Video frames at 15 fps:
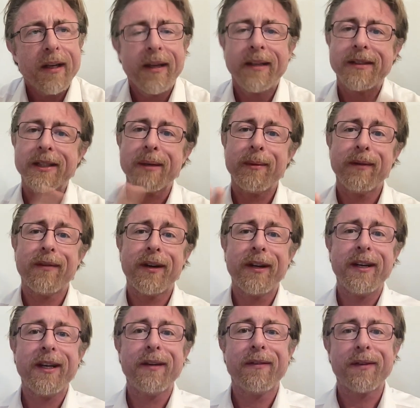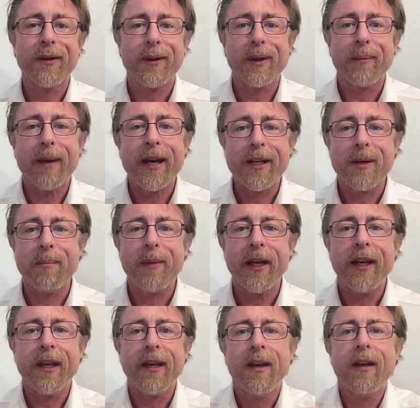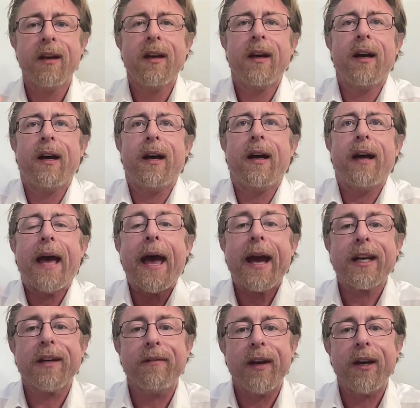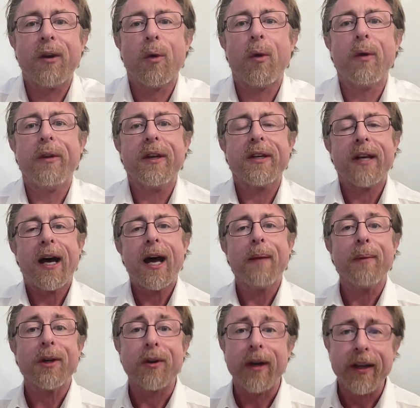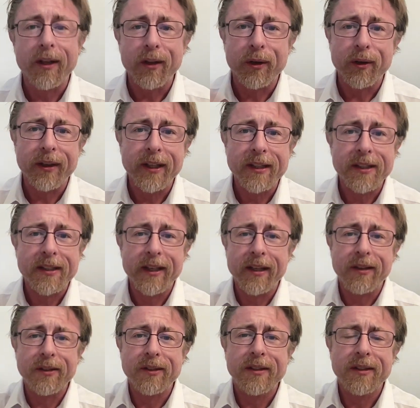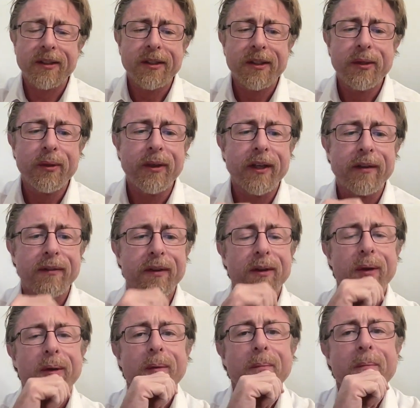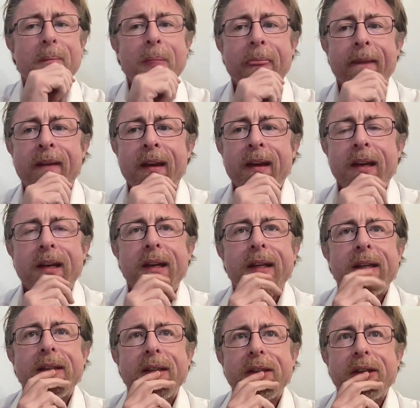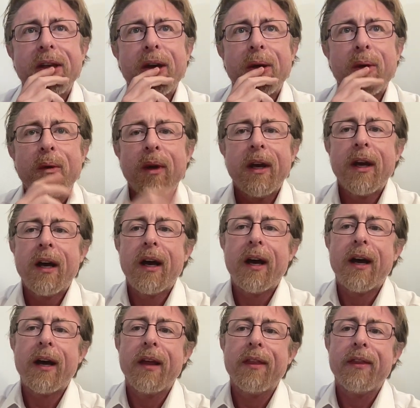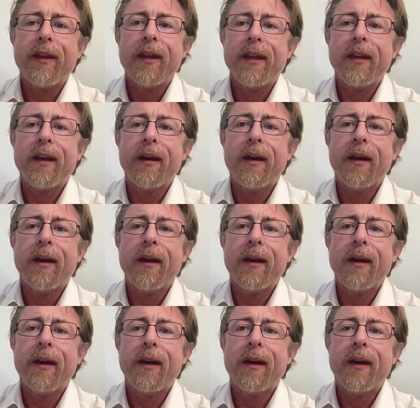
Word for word: it's going to be very difficult. Imagine being uh, activated all the time and trying to learn these skills. It's too difficult. So uh, the